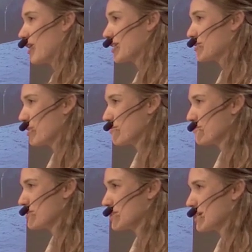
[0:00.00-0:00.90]
the flight, my
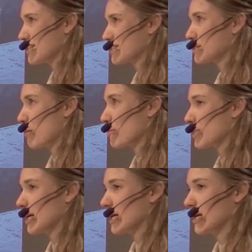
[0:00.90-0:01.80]
foot hit
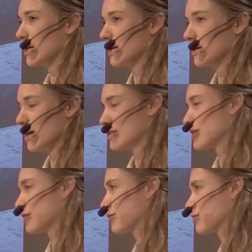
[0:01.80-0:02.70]
something. I
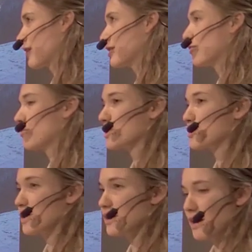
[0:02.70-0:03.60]
still don't quite know
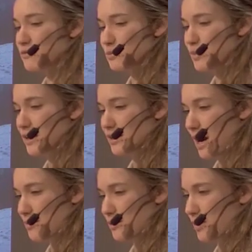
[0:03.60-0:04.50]
what, but it left a big
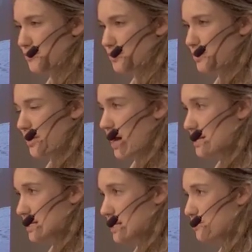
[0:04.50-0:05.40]
gap in my foot about
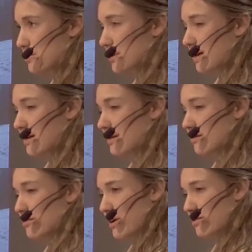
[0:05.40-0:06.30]
that deep
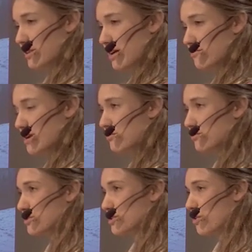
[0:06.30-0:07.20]
and about that
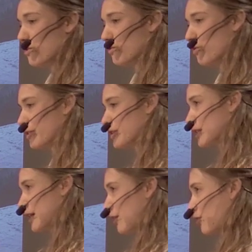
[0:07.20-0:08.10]
round, so
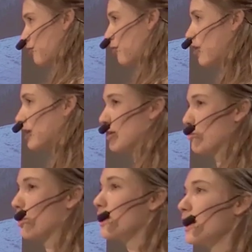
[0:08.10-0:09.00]
obviously I couldn't walk
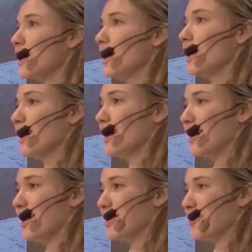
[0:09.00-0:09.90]
anymore.
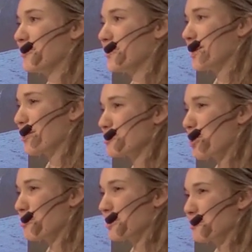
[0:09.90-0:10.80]
And I was
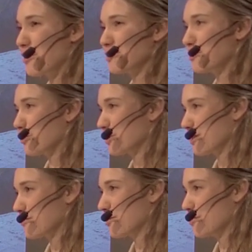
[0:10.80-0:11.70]
hopping around the boat
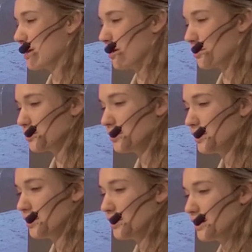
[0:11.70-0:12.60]
like a flamingo,
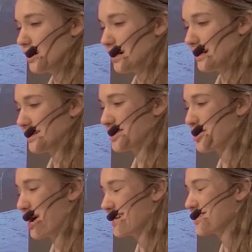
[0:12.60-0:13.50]

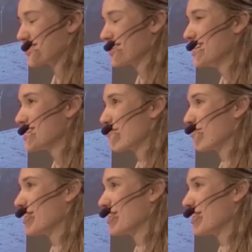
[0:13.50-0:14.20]
trying to reach